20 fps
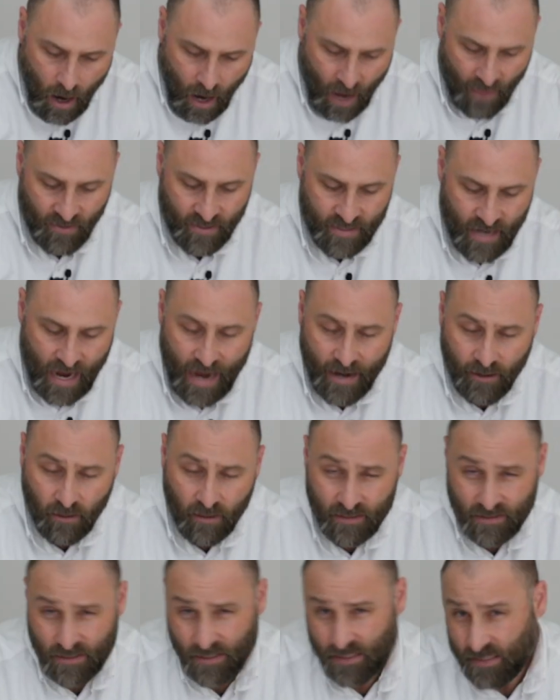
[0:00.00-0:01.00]
On the dial,
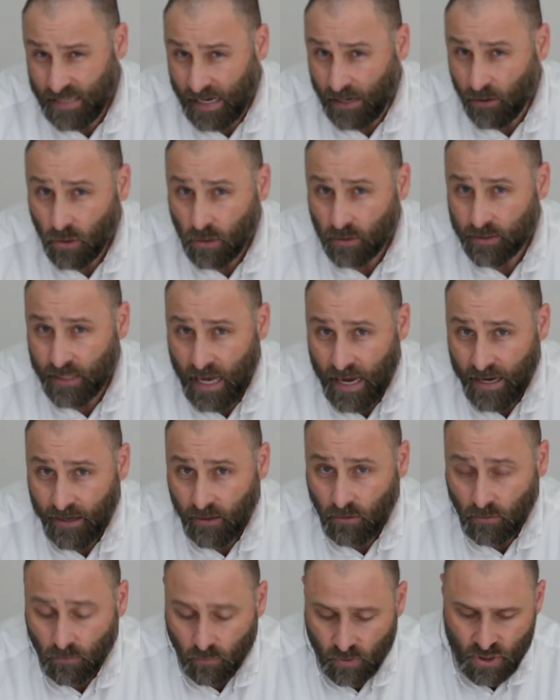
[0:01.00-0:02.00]
it's a sterile
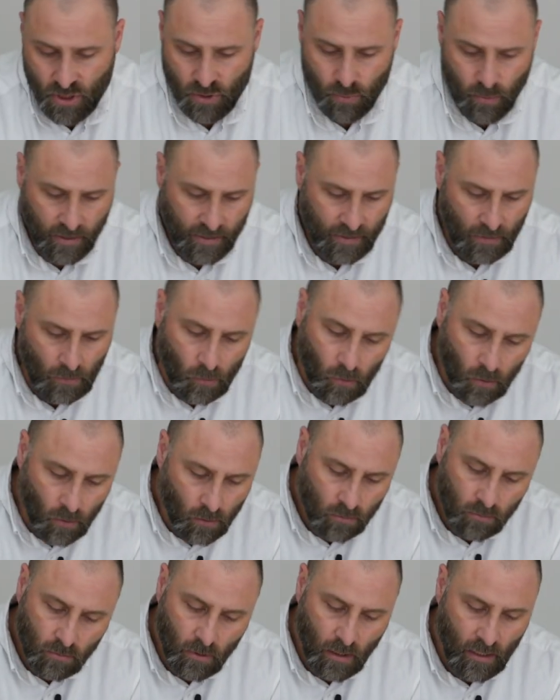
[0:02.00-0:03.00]
dial, which is really
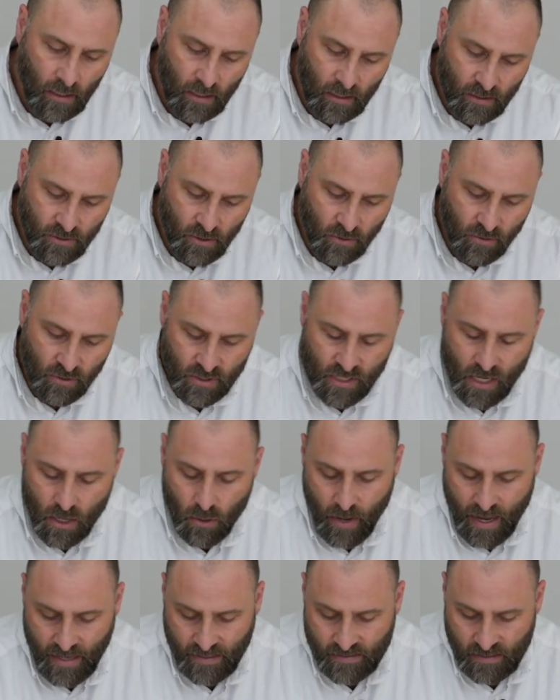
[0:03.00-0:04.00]
cool. So there's
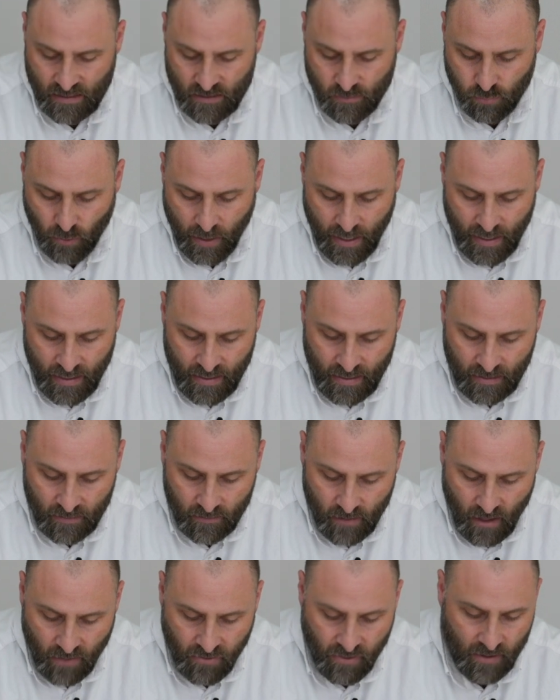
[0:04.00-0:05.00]
no excess
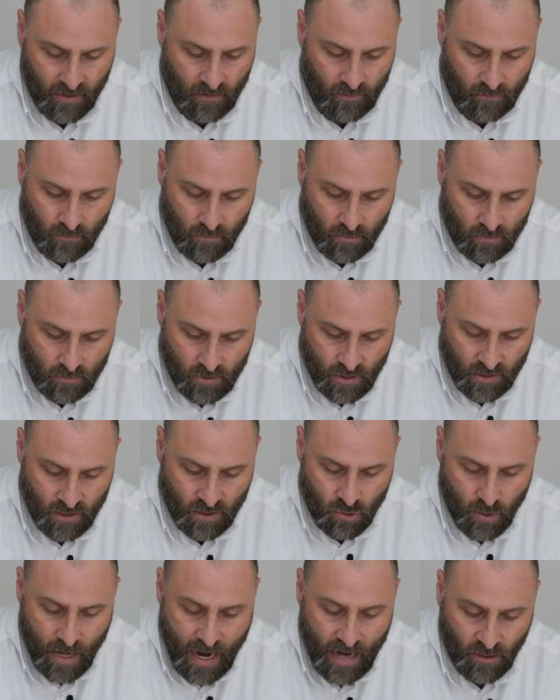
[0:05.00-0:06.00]
branding, nothing to
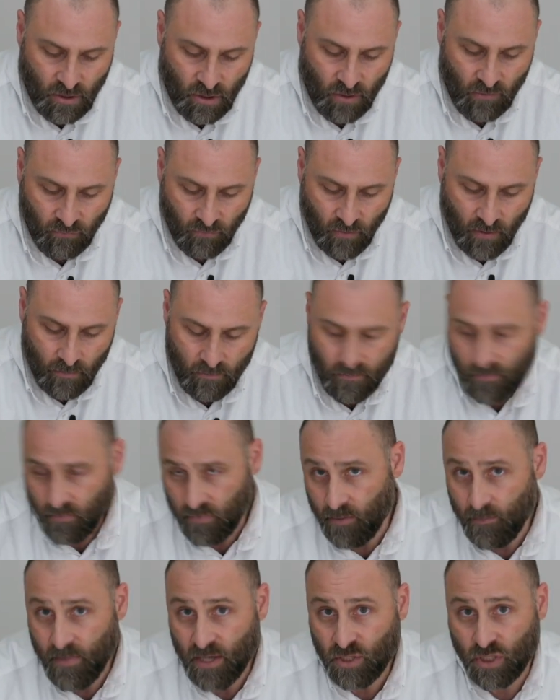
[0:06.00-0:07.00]
detract you from
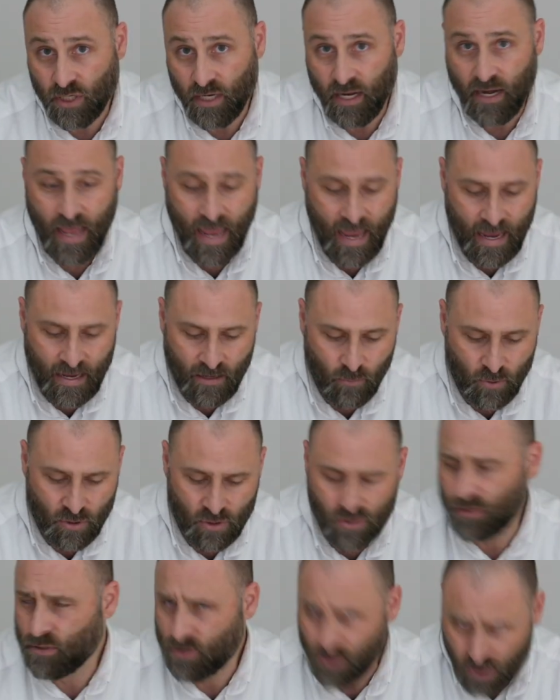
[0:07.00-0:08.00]
the mission at hand, which
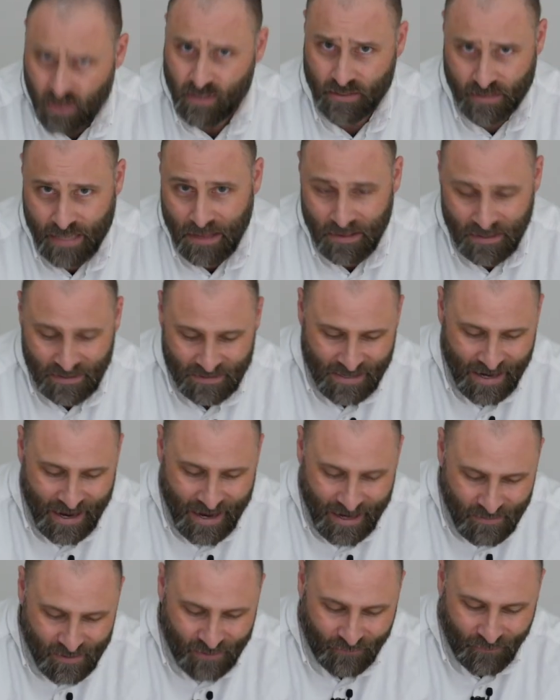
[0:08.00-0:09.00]
is just telling
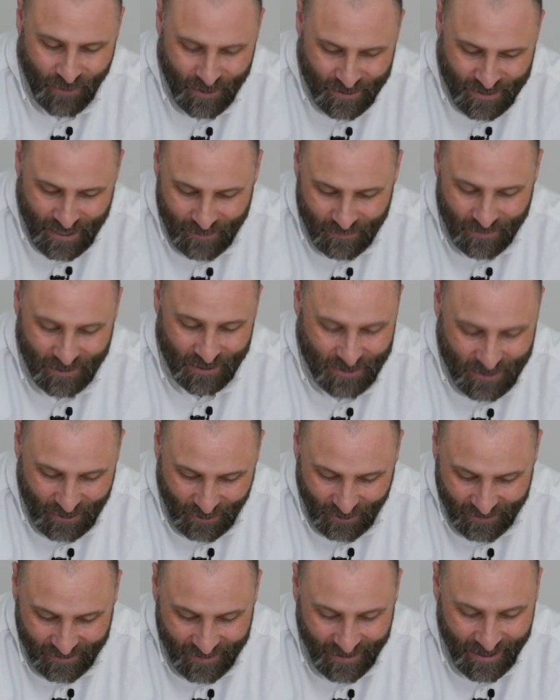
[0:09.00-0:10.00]
time as far as I'm
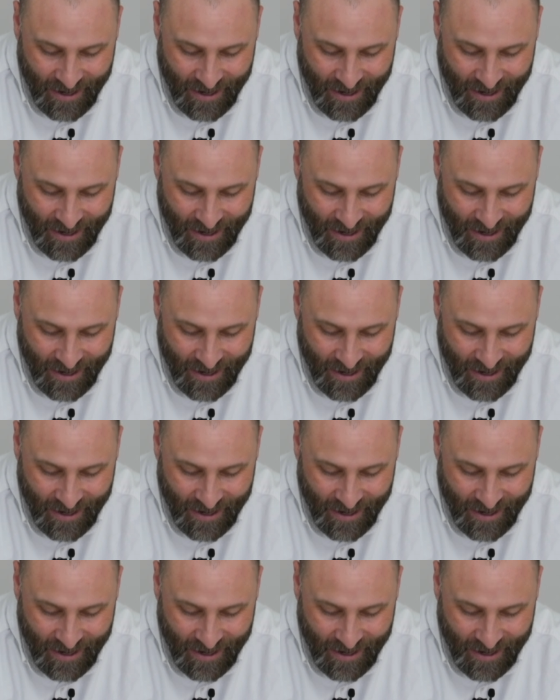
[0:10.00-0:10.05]
concerned.